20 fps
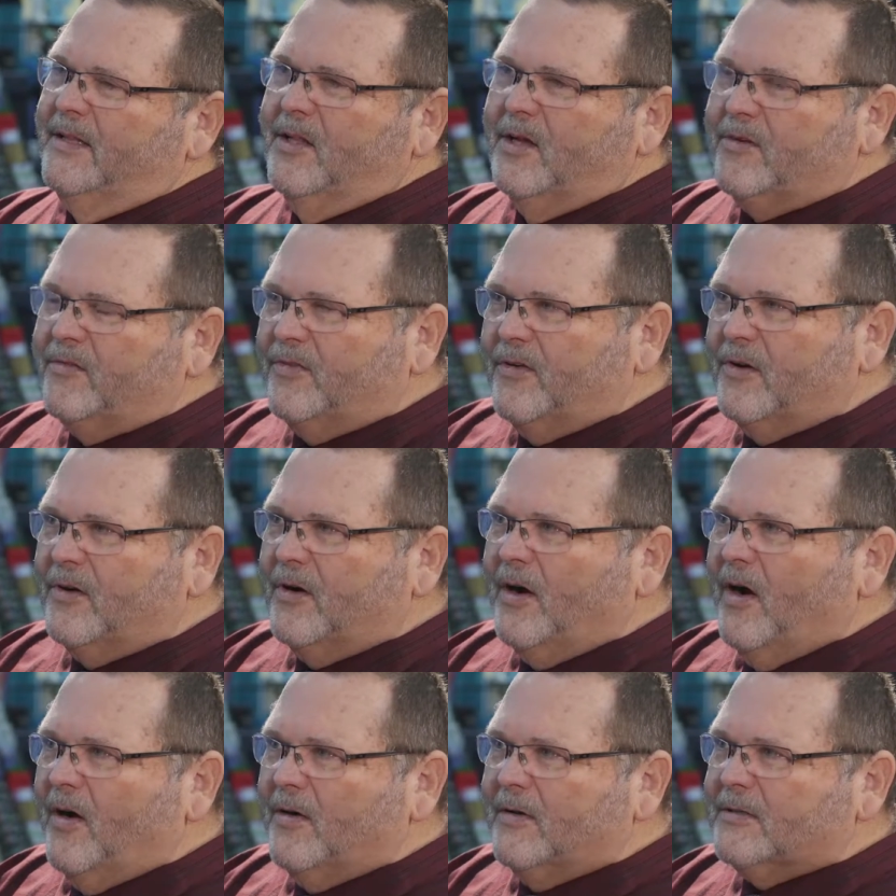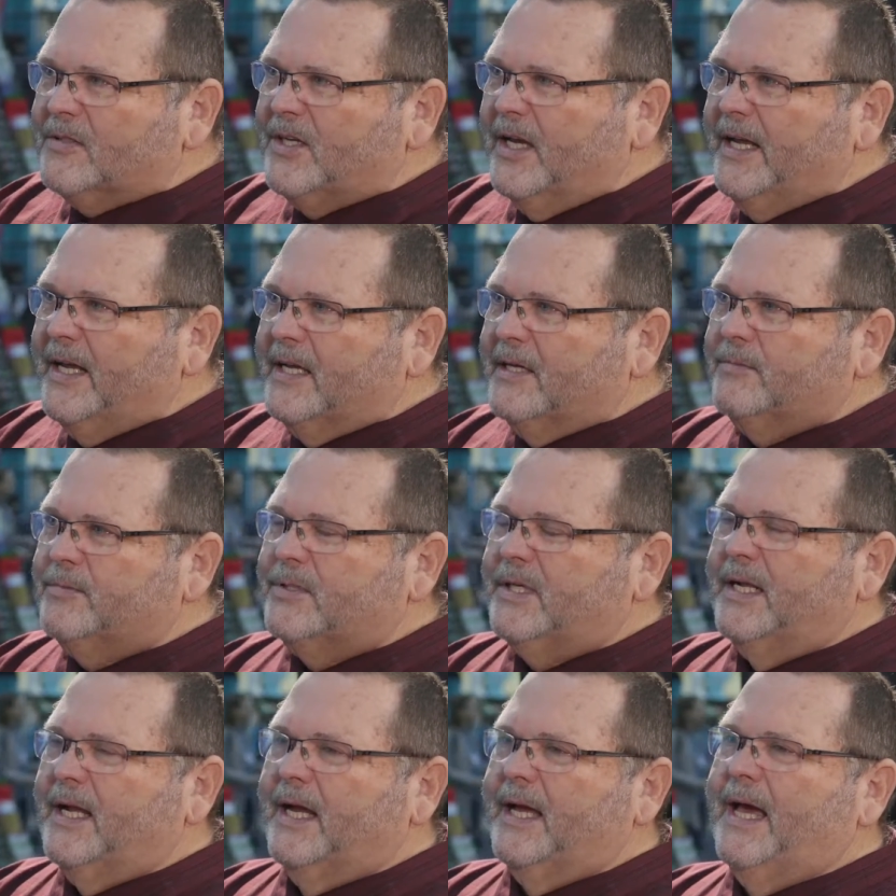looked for Arnold
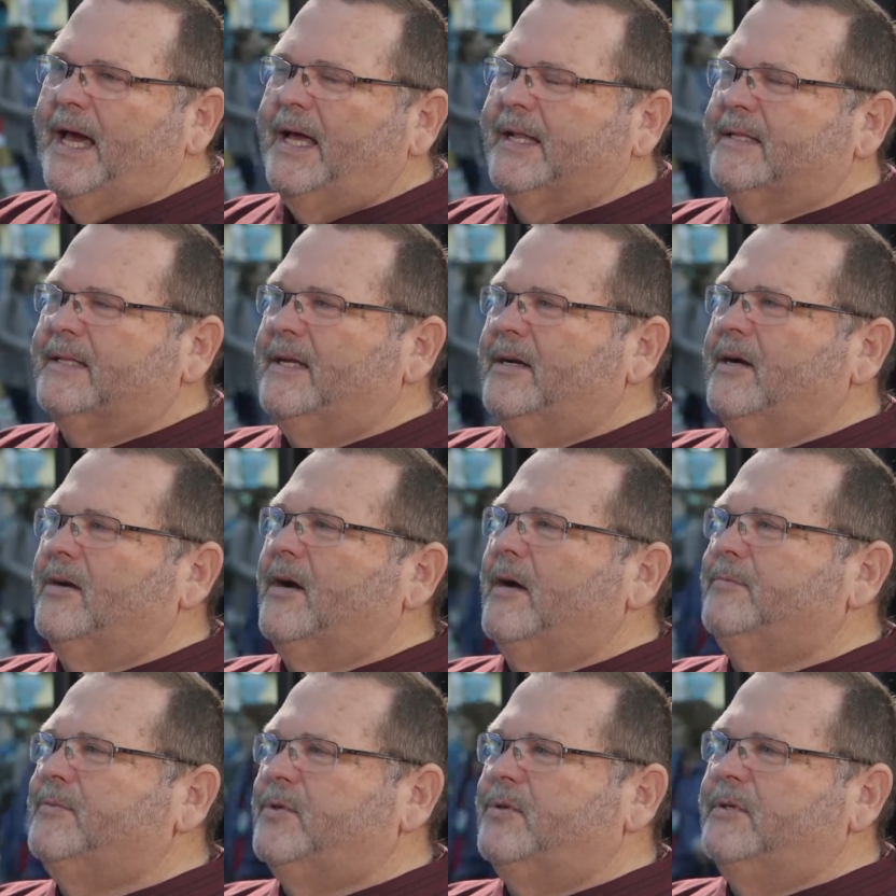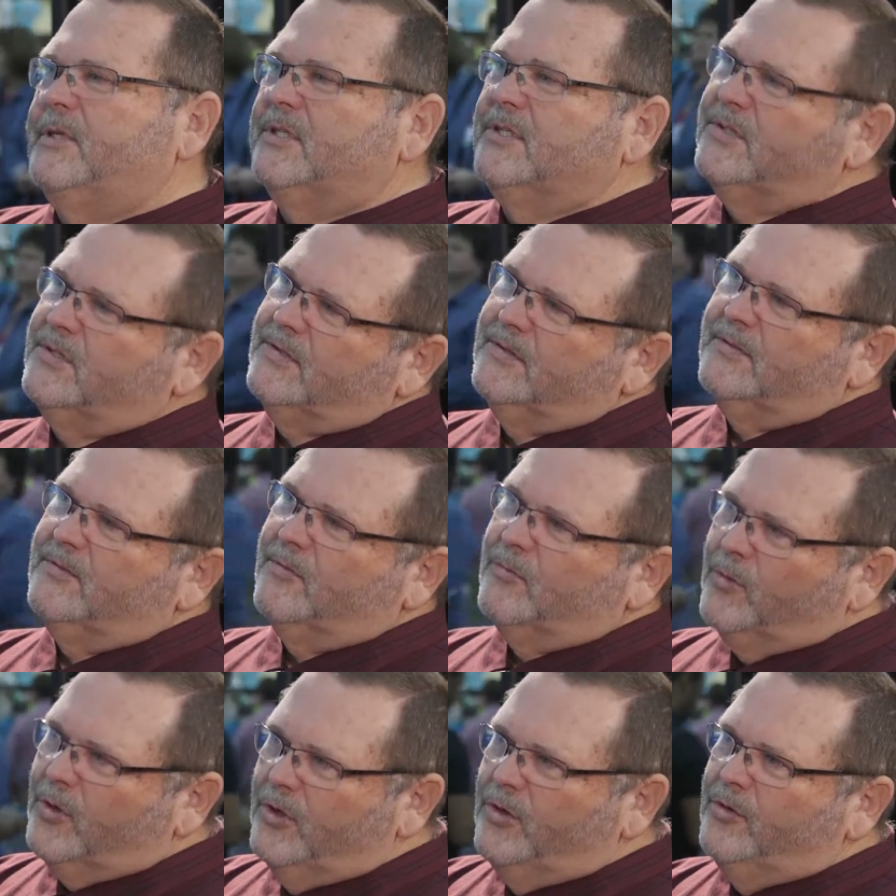Jacobs, and I got there up to his
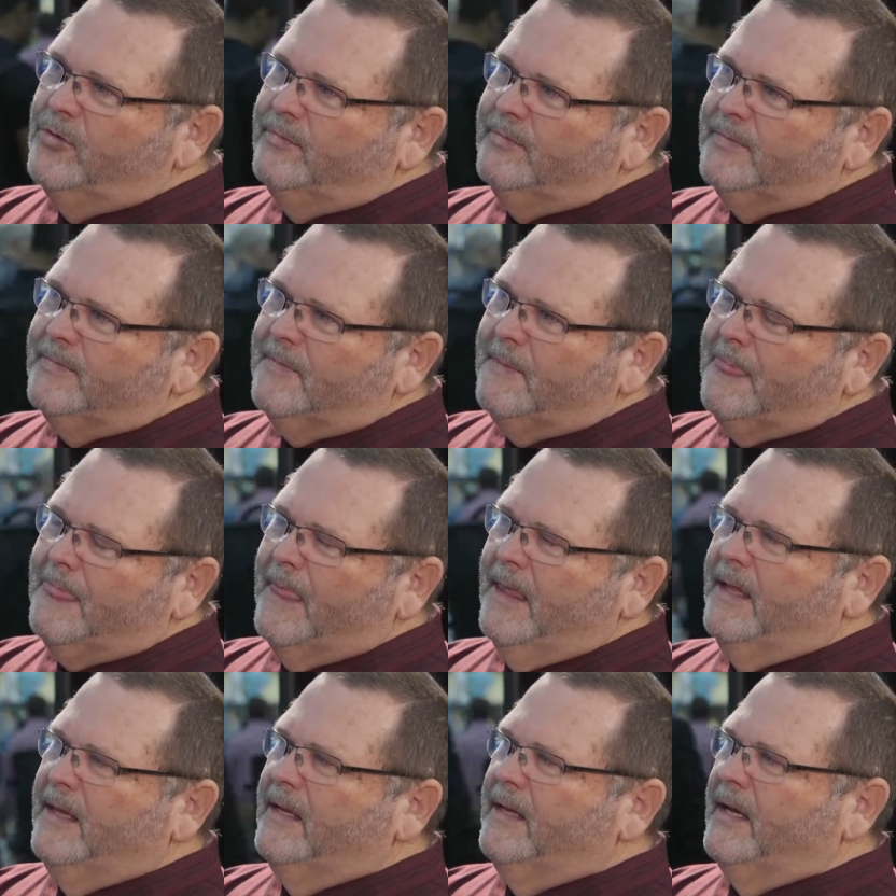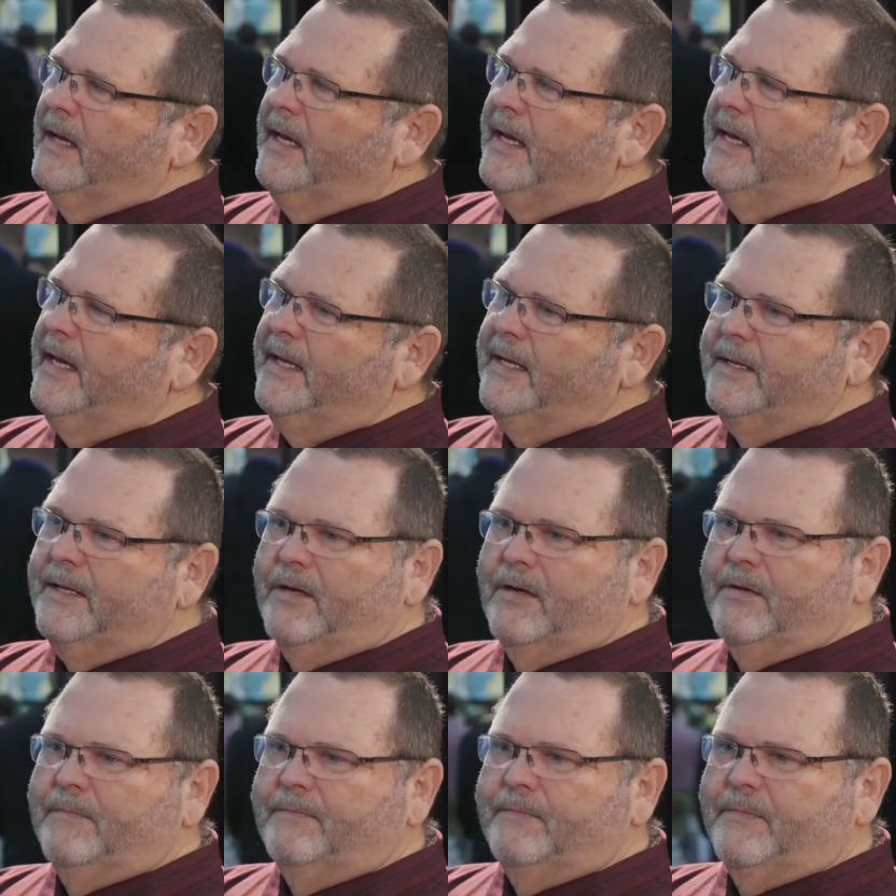room, and
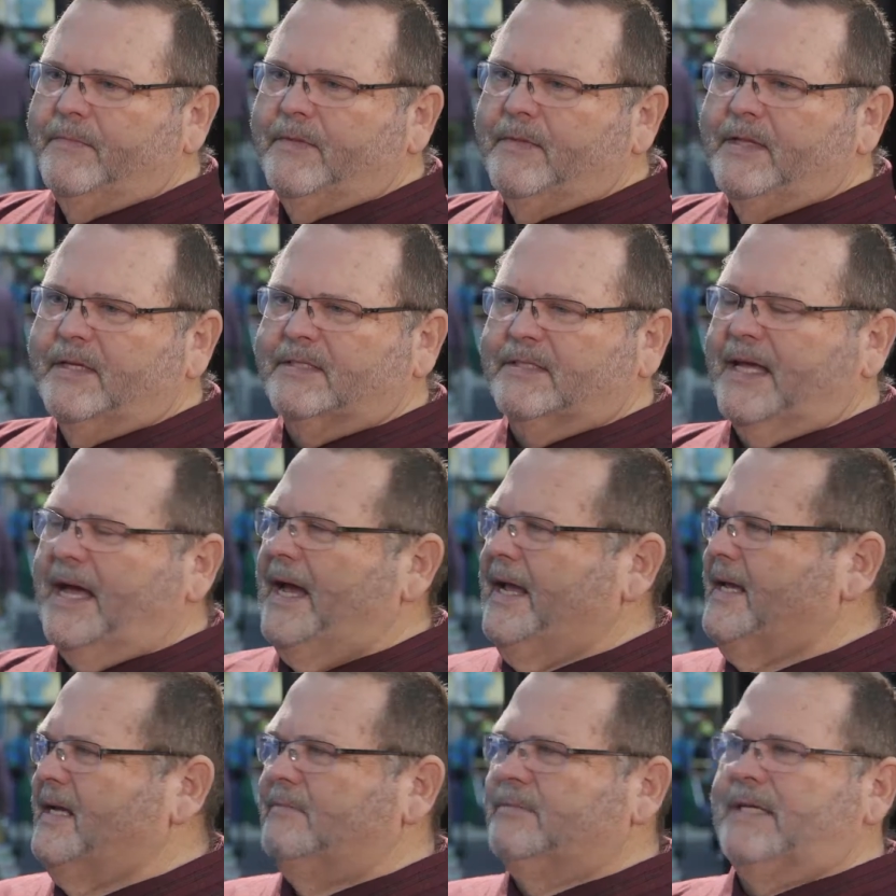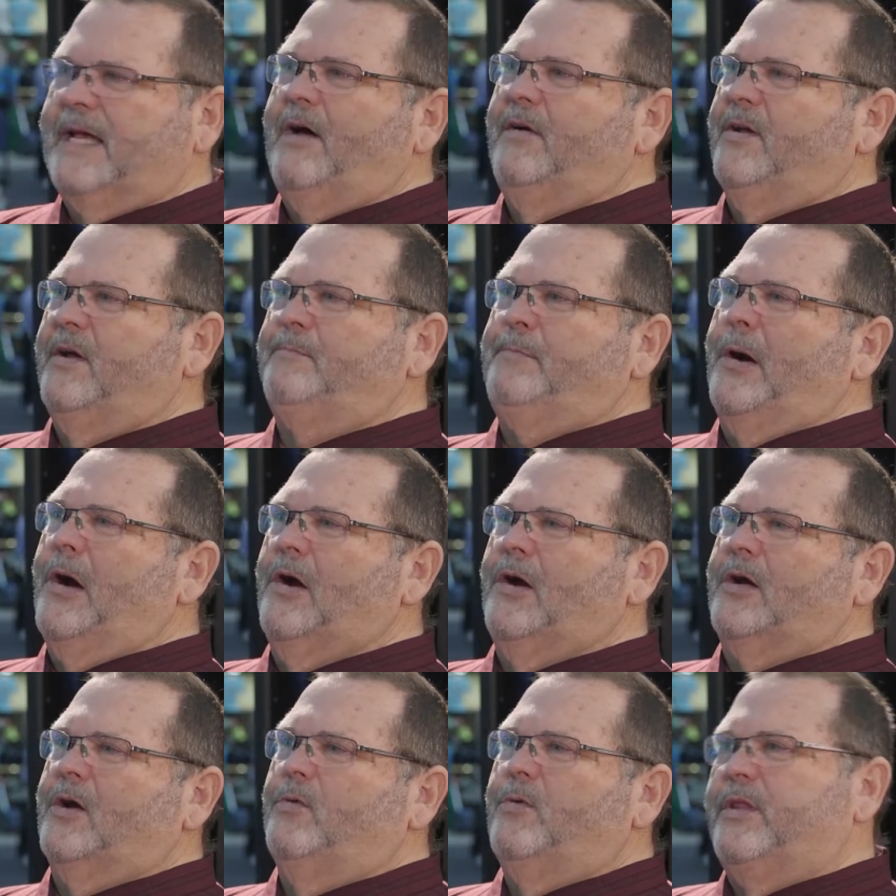this guy comes out in a
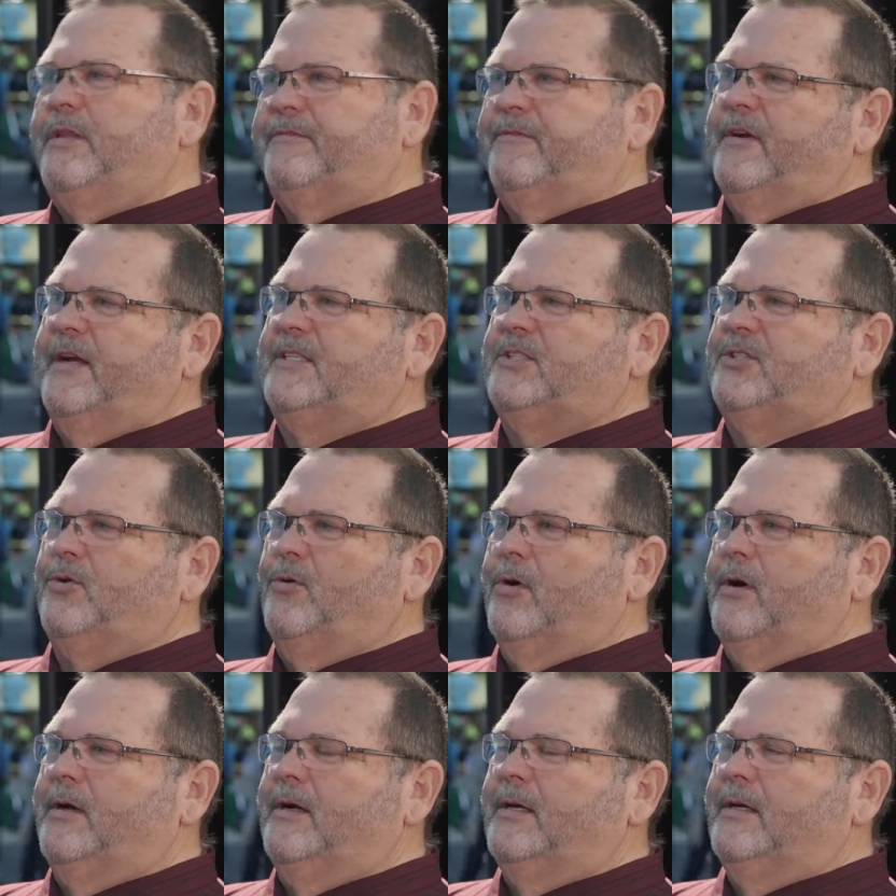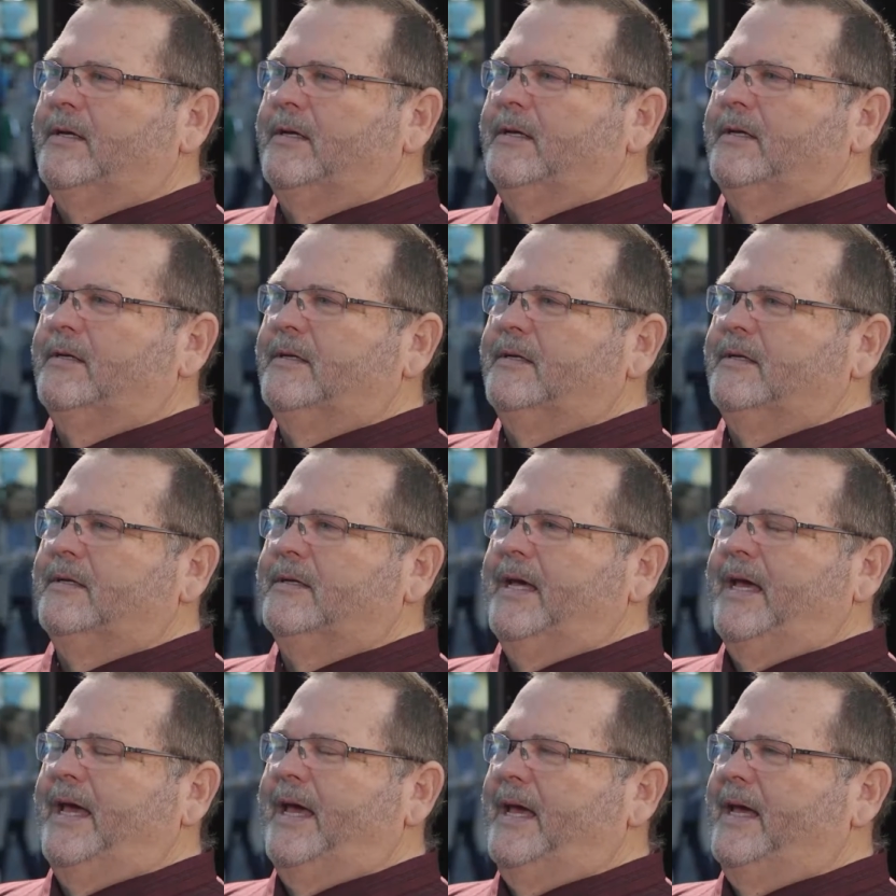parka with a French horn,
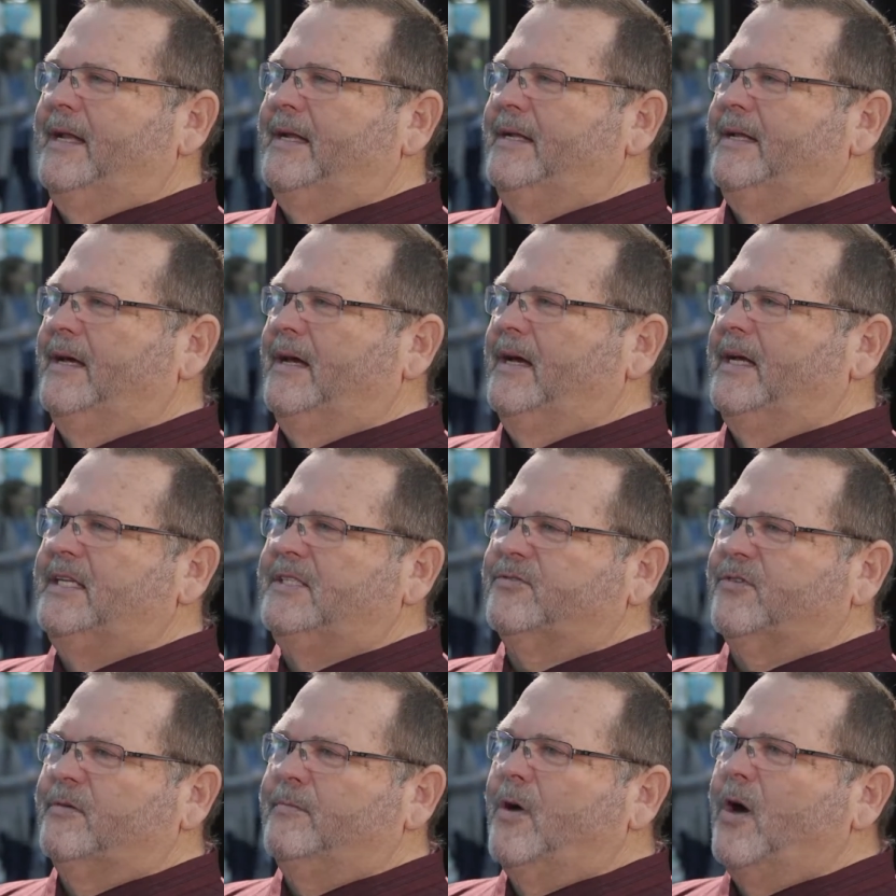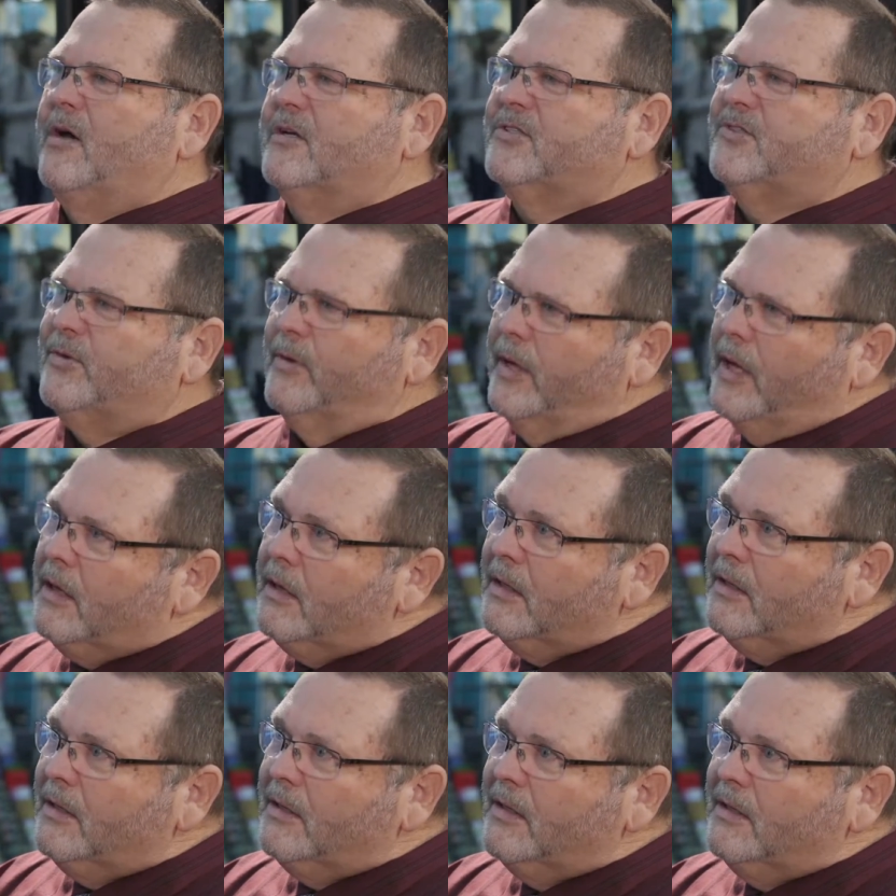and uh, he's from Austria,